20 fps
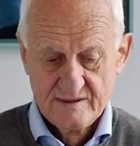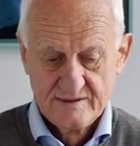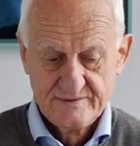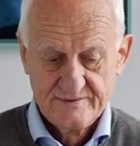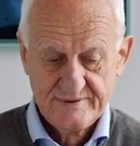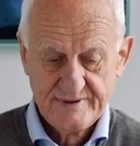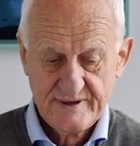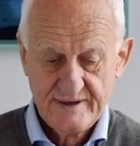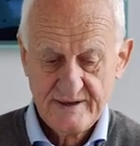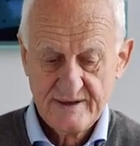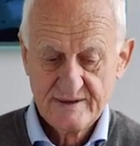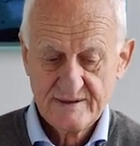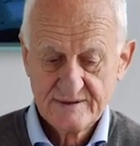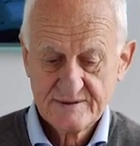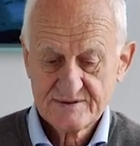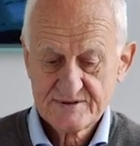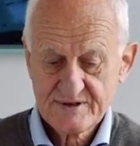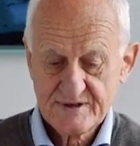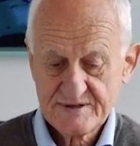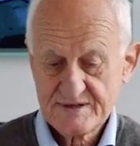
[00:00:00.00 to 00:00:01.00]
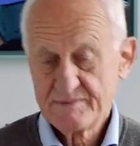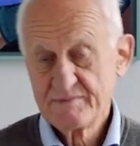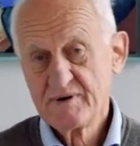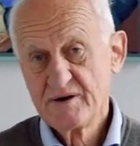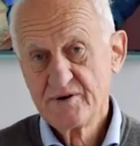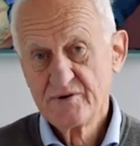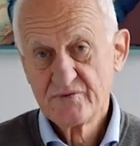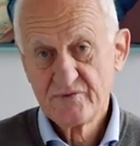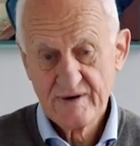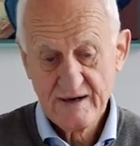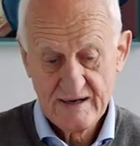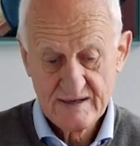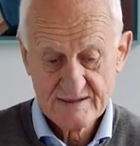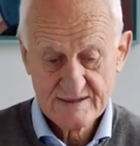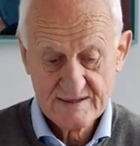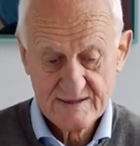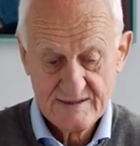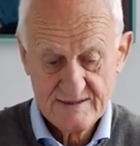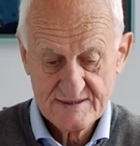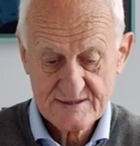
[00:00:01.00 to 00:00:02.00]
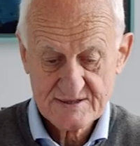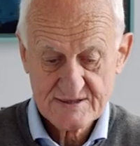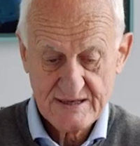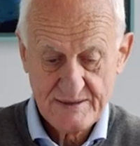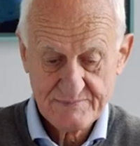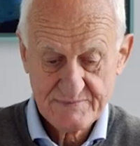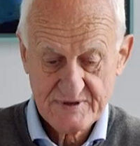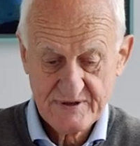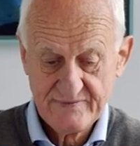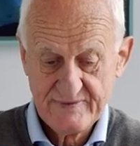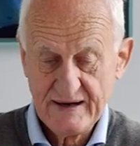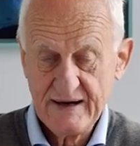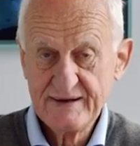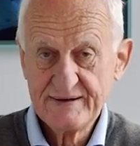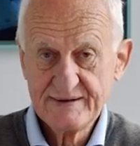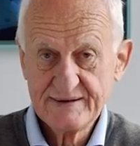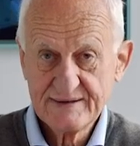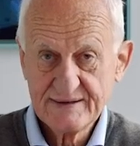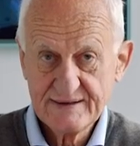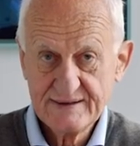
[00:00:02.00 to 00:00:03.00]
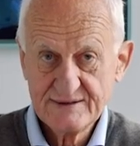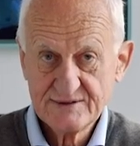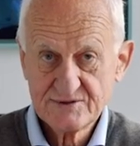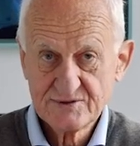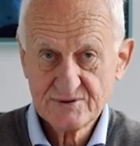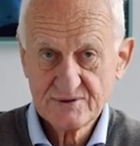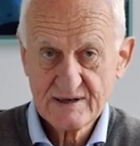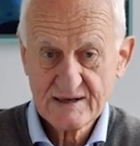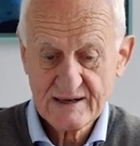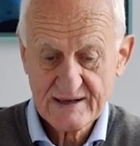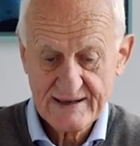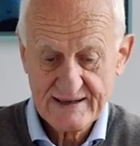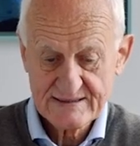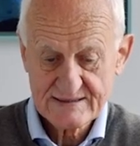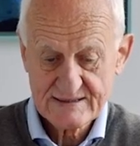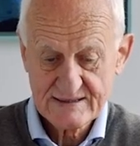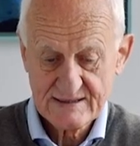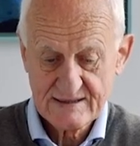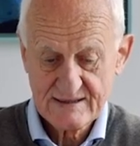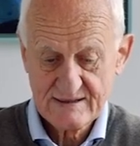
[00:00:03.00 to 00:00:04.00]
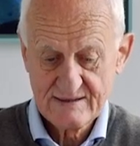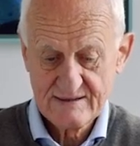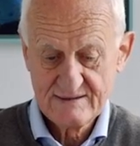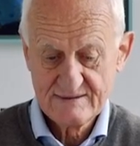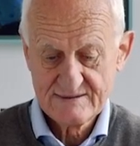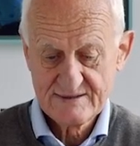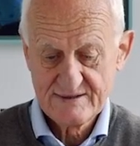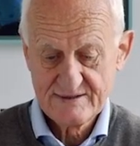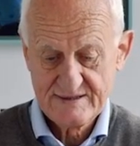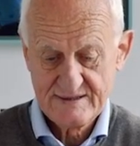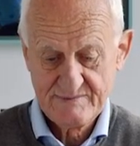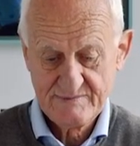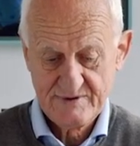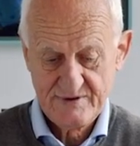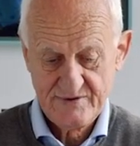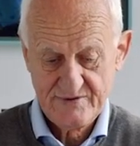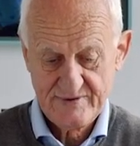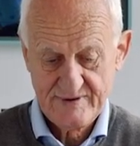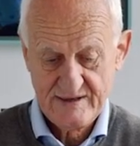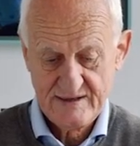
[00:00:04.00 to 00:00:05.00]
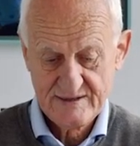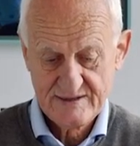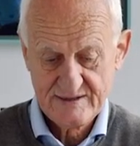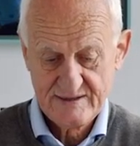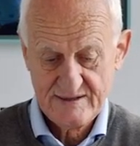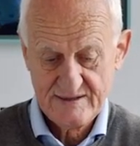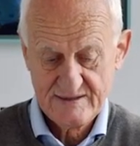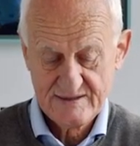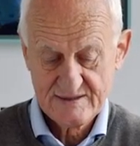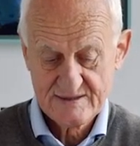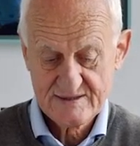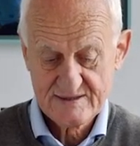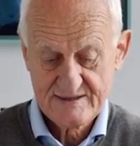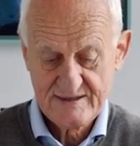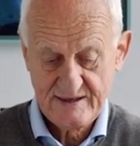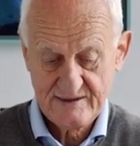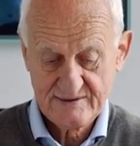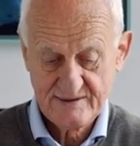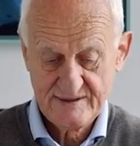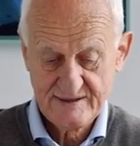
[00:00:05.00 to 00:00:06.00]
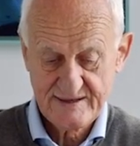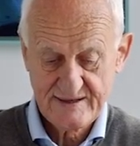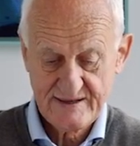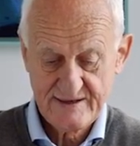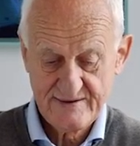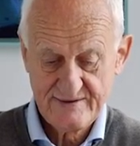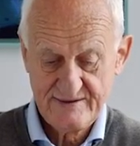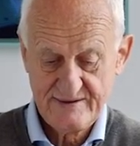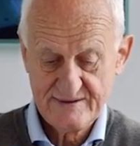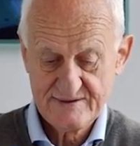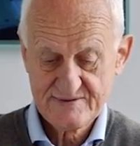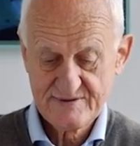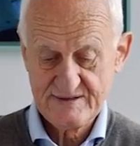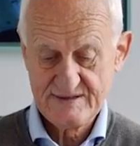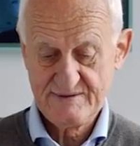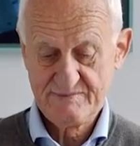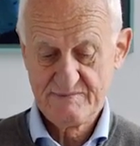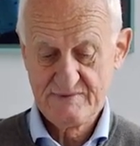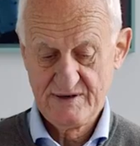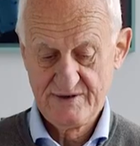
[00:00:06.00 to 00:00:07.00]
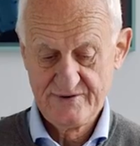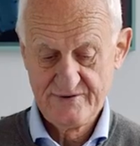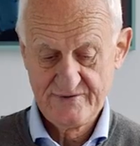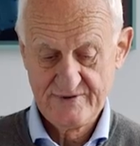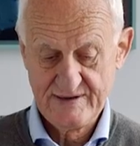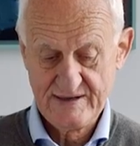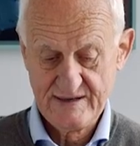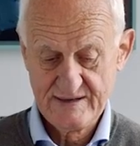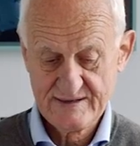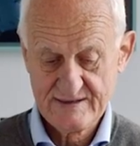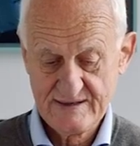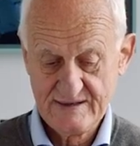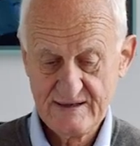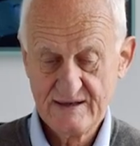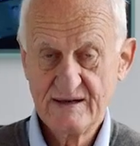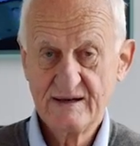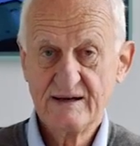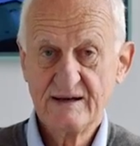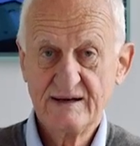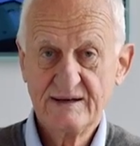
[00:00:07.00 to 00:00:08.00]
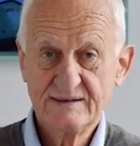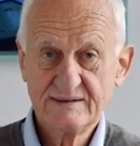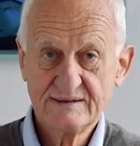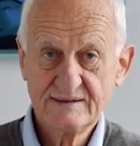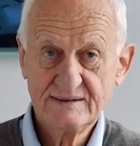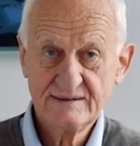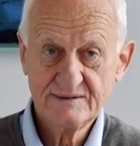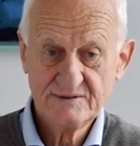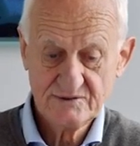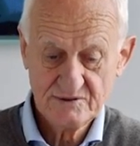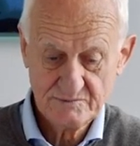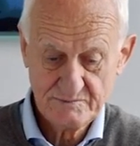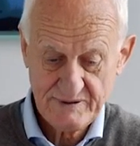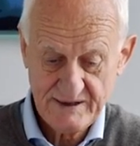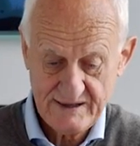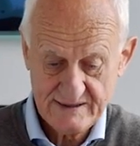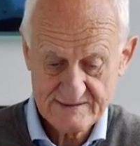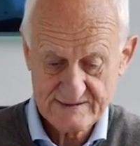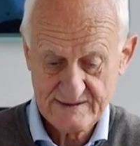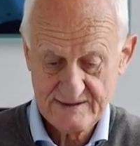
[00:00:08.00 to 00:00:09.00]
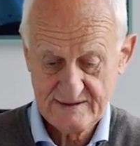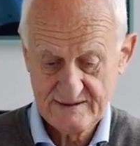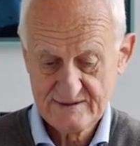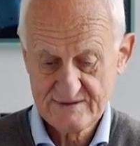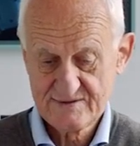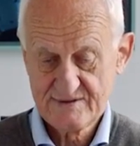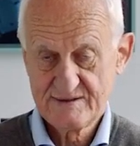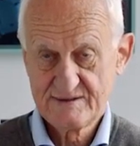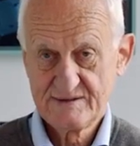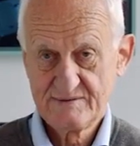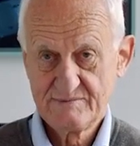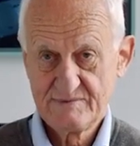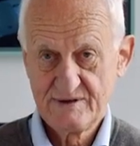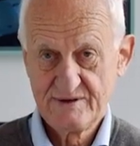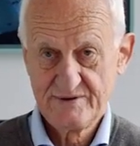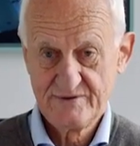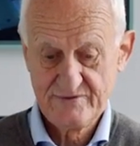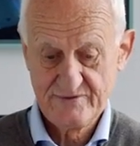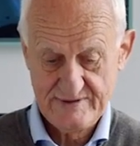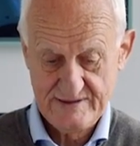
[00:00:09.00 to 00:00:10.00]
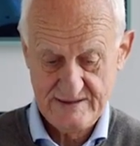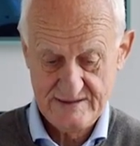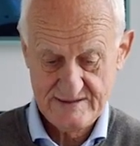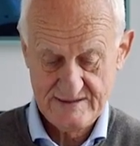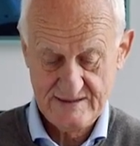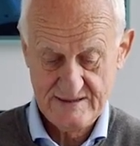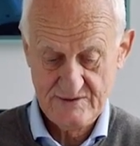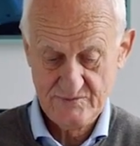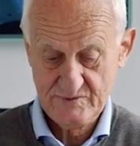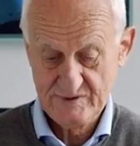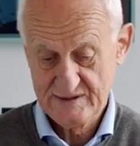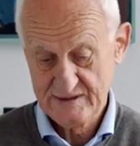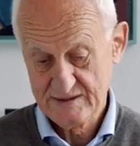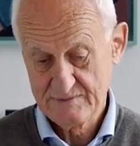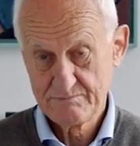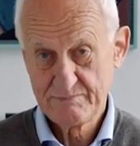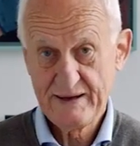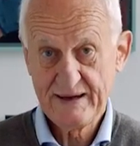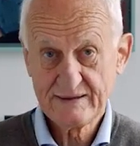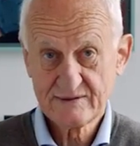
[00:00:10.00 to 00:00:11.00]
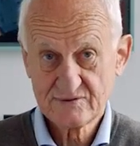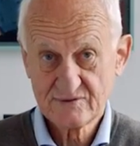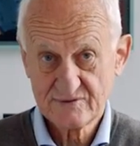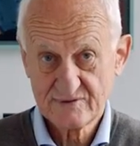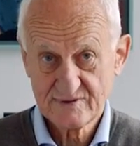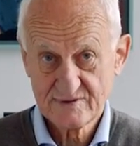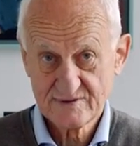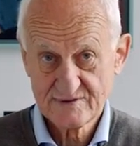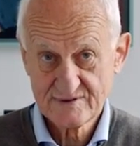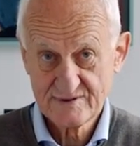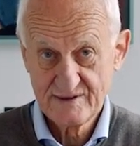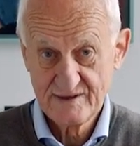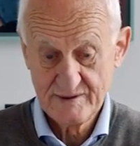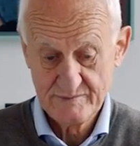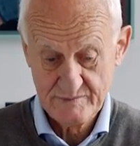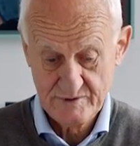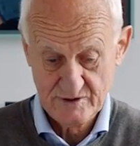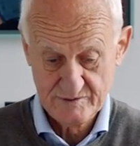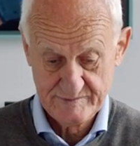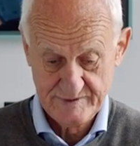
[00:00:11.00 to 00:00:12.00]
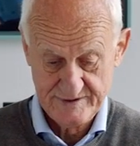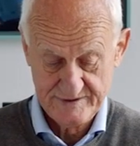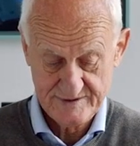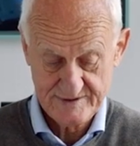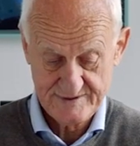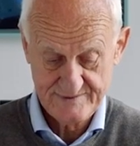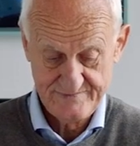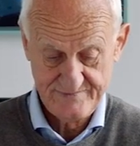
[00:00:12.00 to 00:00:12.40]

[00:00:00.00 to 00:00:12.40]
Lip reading: The trigeminal neuralgia is subdivided into classical trigeminal neuralgia, secondary trigeminal neuralgia, and idiopathic trigeminal neuralgia, and we get back to this in a moment.